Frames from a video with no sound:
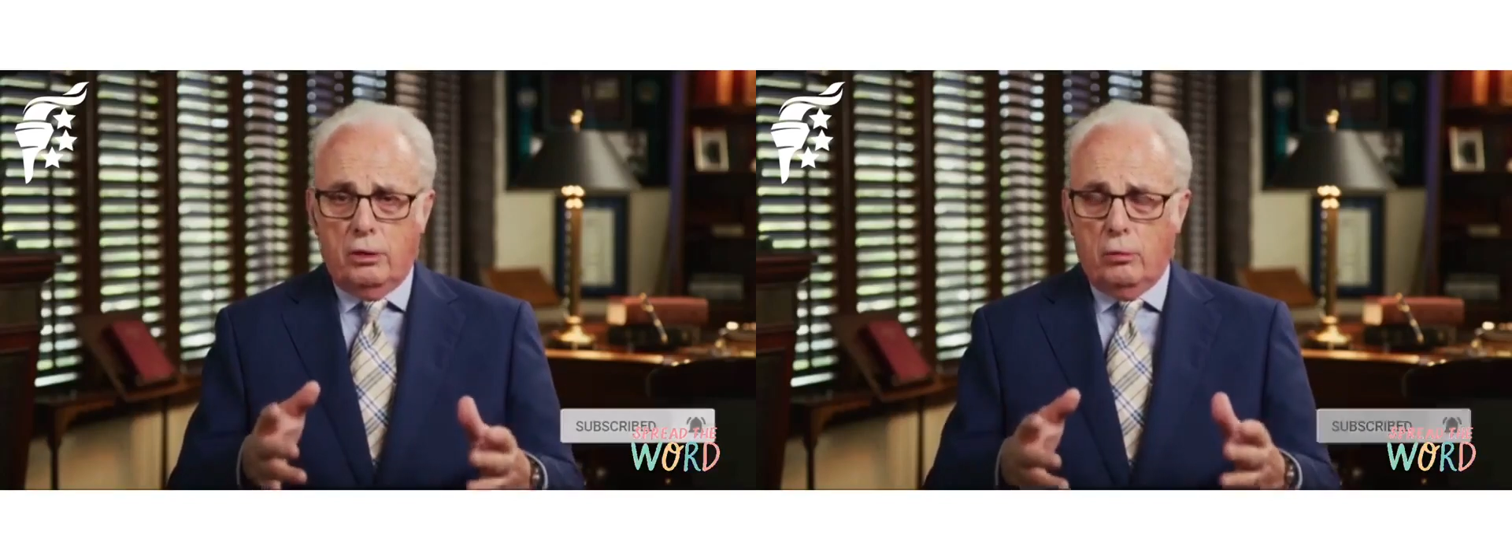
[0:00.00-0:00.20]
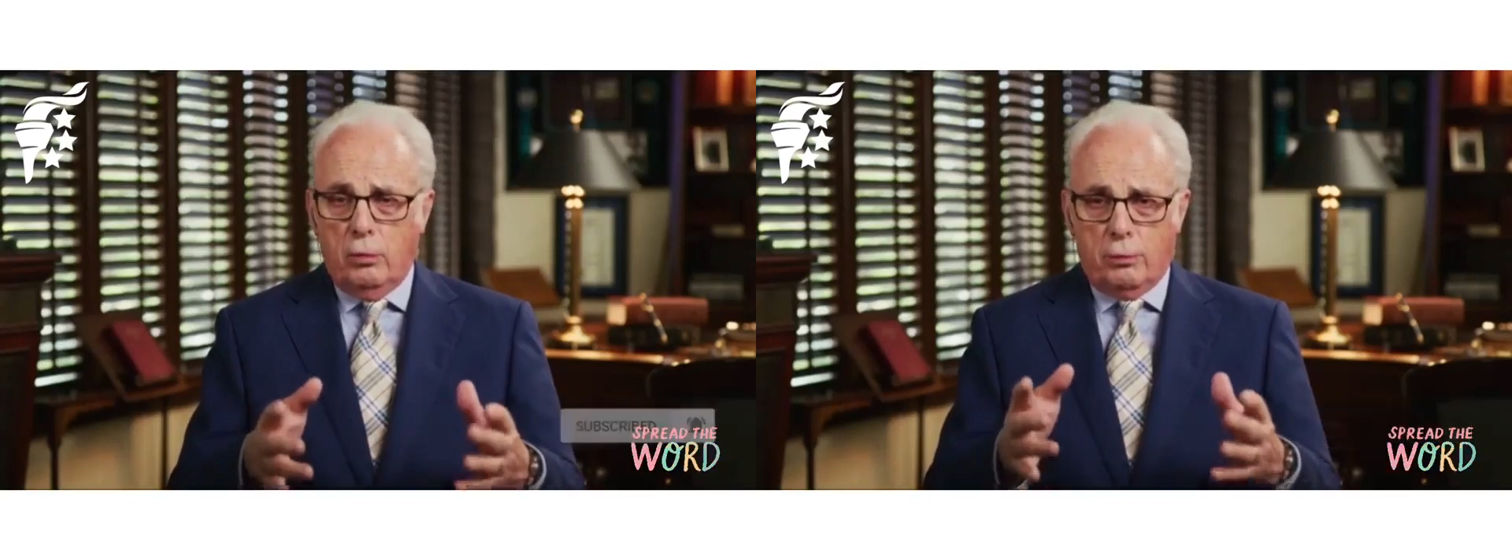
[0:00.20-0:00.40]

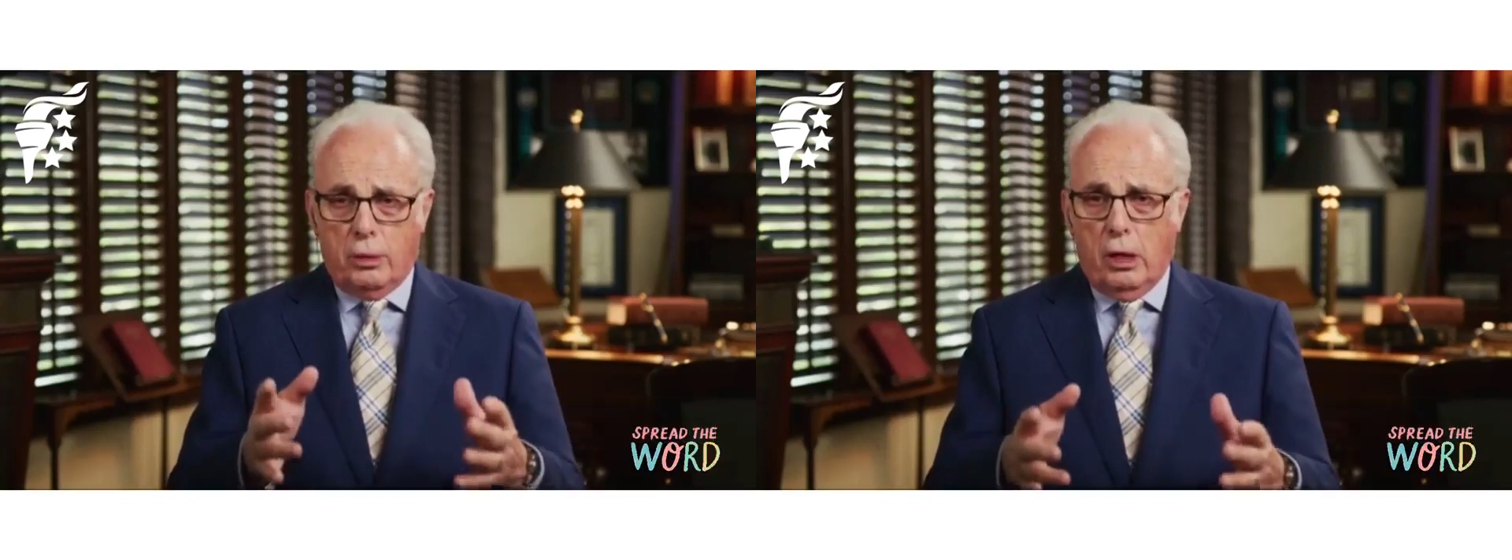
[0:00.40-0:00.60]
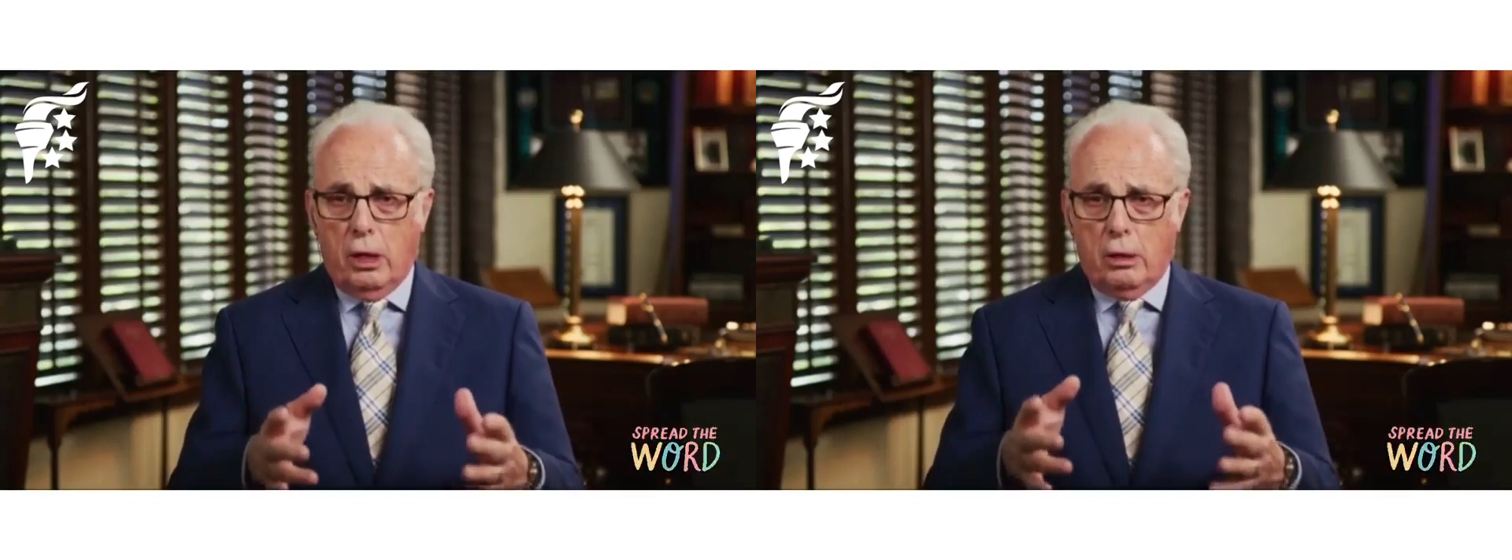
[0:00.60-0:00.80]
with
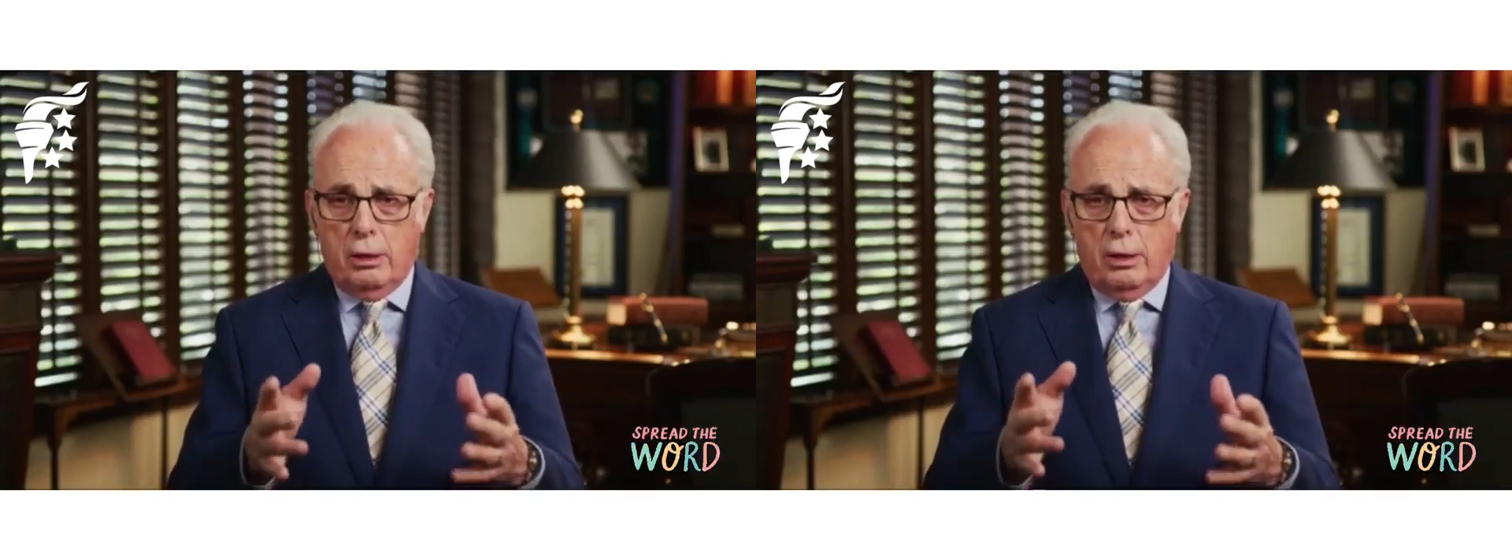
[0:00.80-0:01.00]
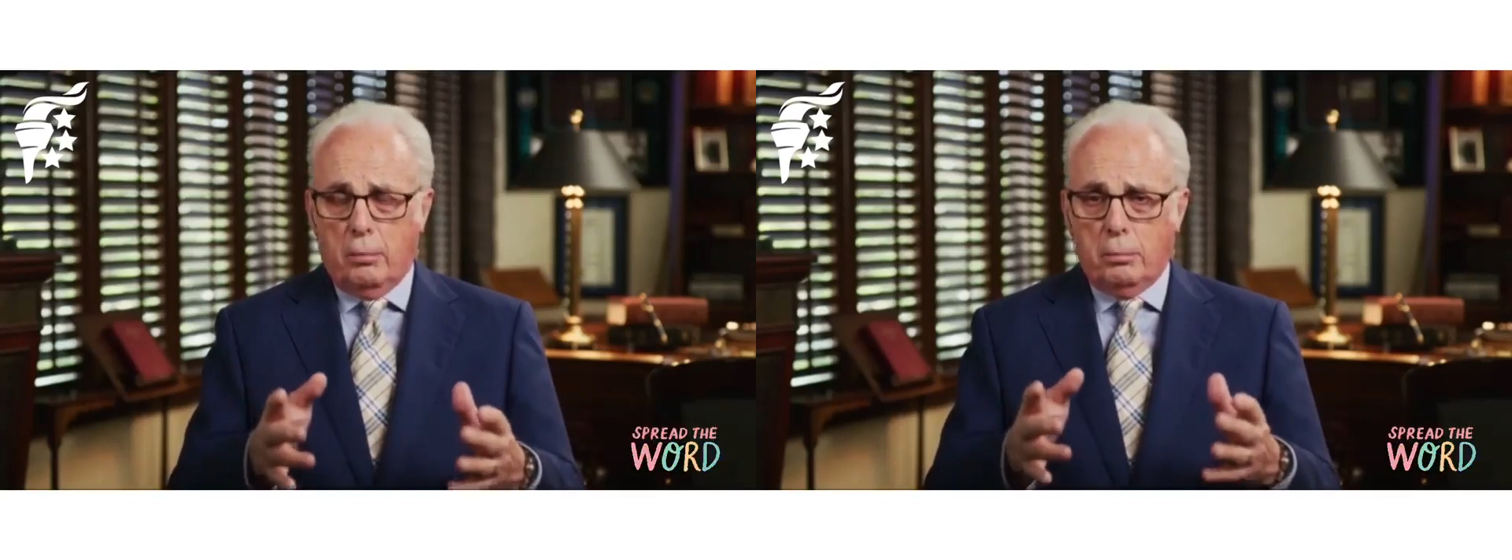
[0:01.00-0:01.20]
regard to
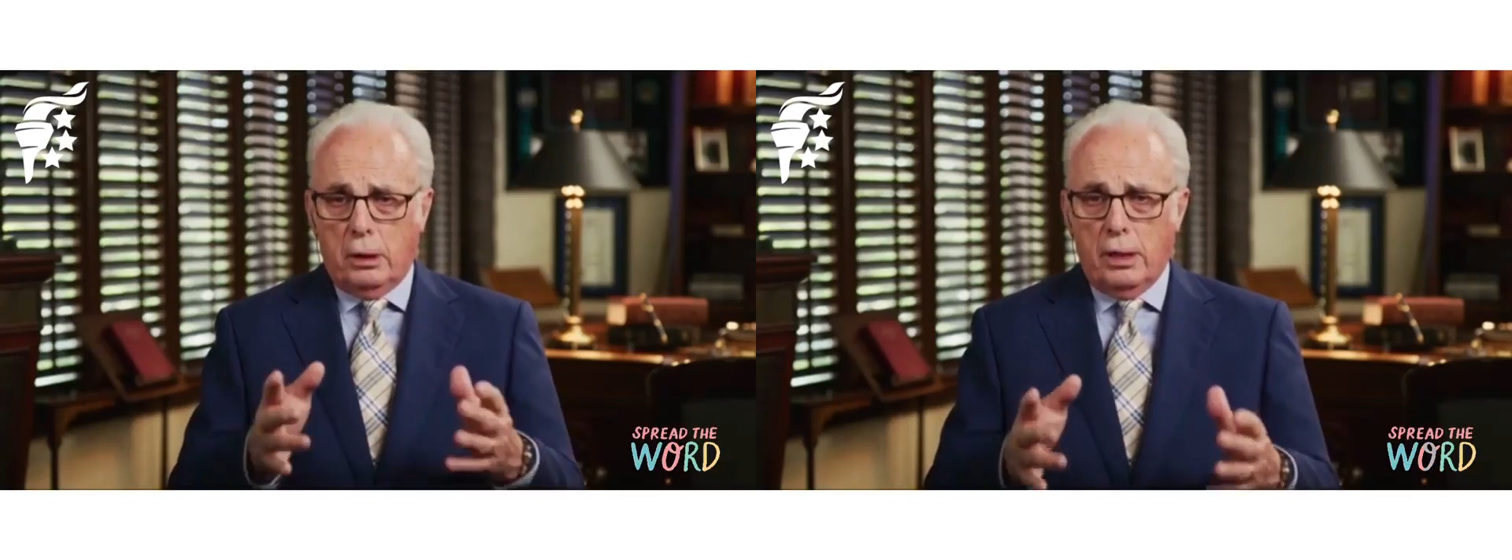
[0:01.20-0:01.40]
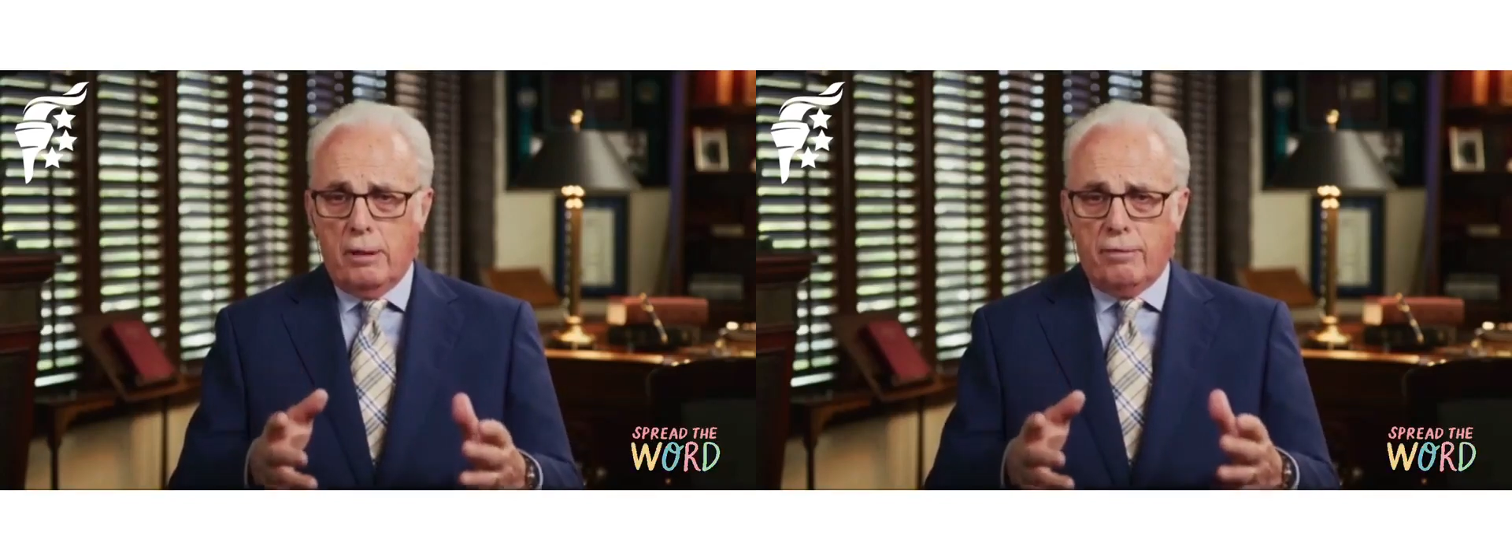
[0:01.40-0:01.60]
their
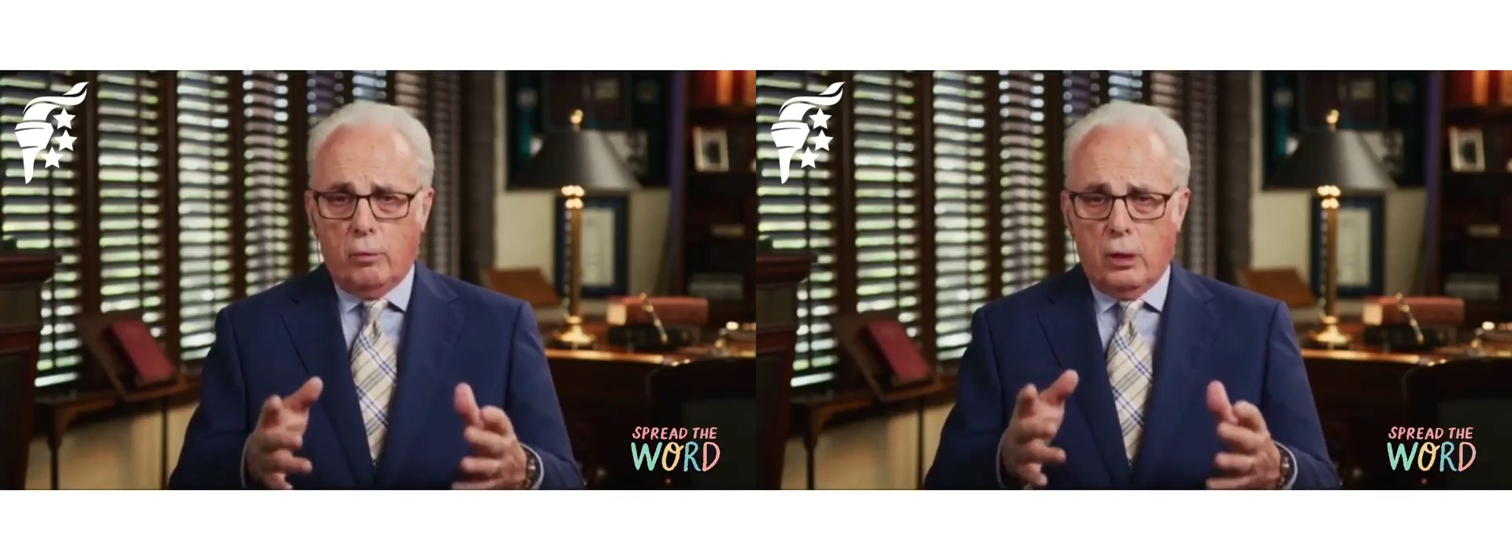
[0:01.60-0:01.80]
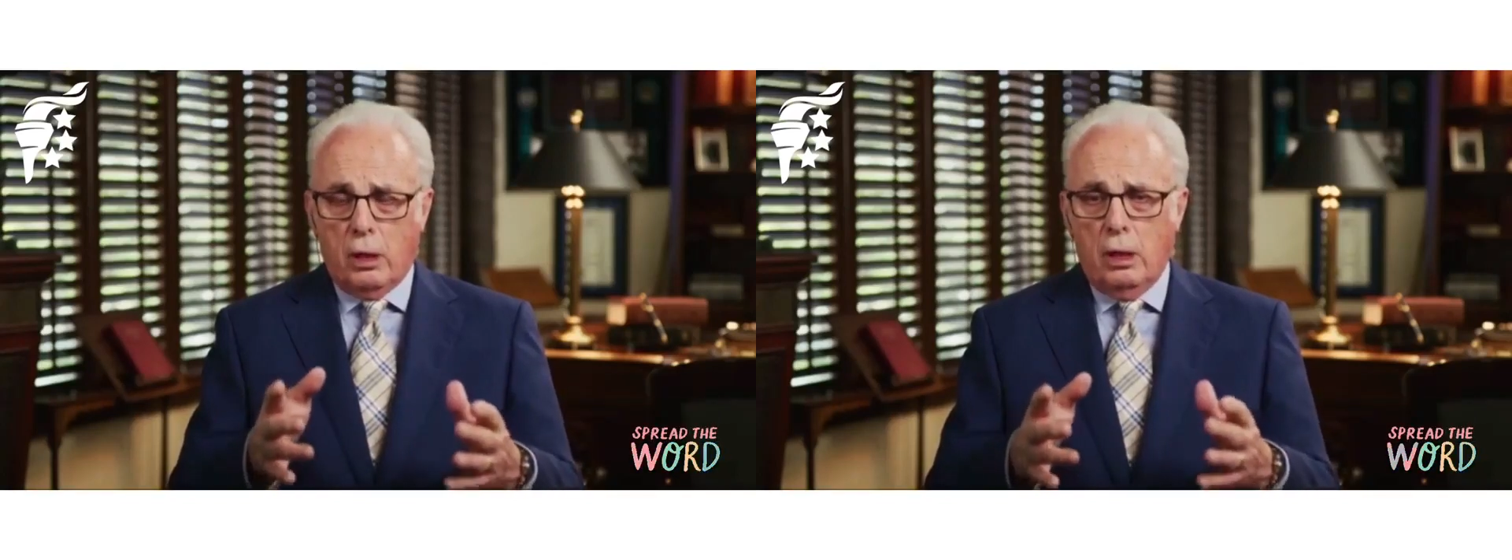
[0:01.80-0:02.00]
belief were